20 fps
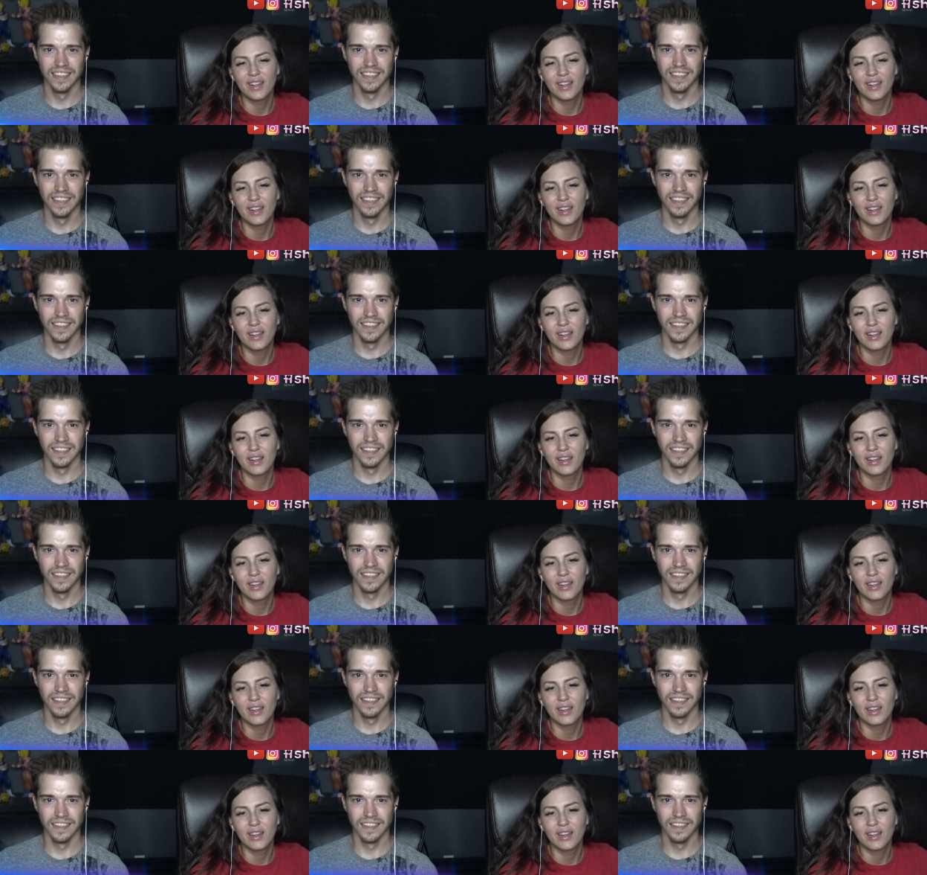
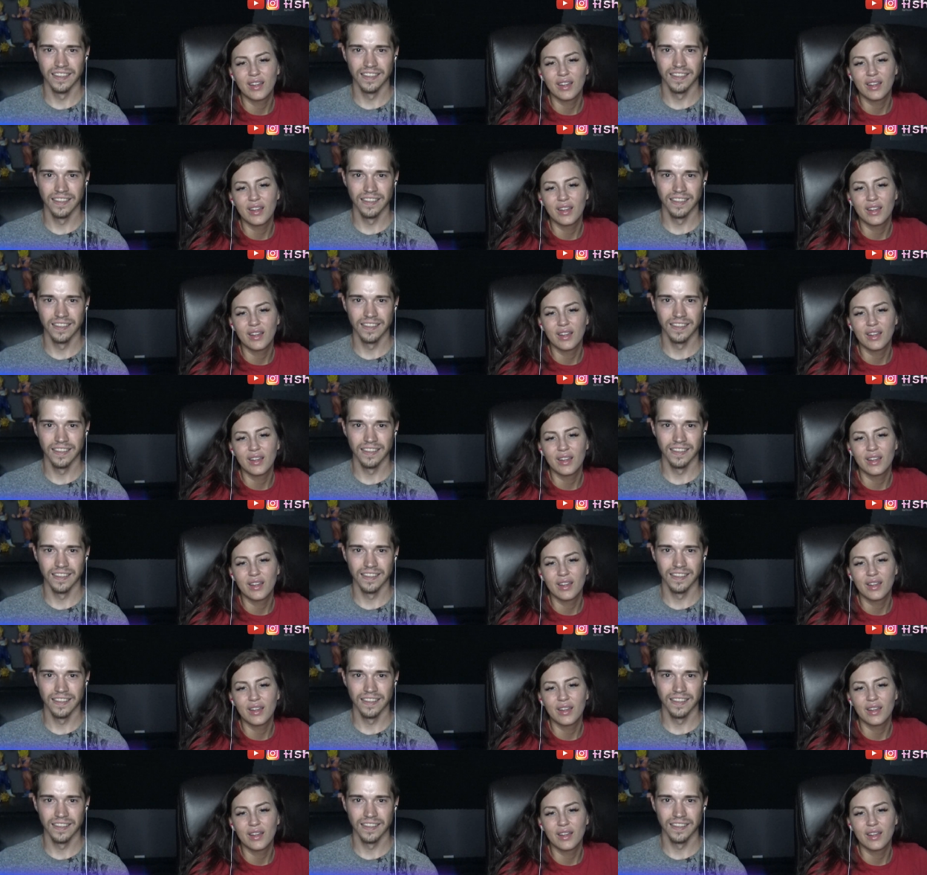
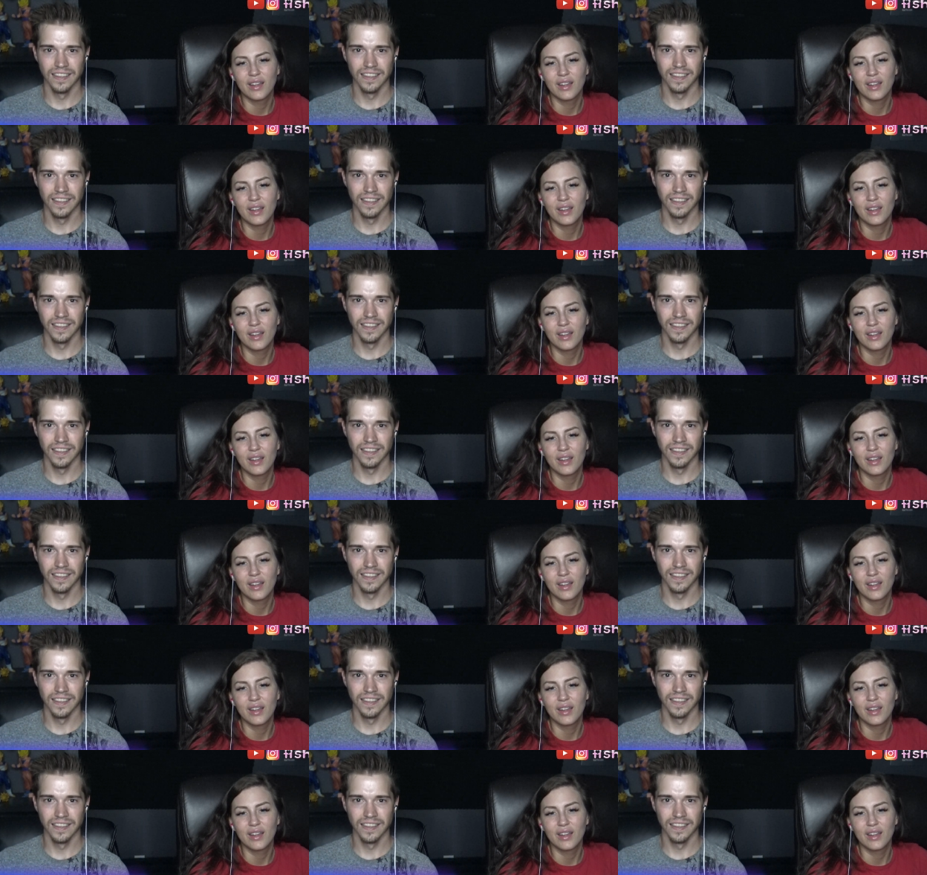No one is speaking in this clip.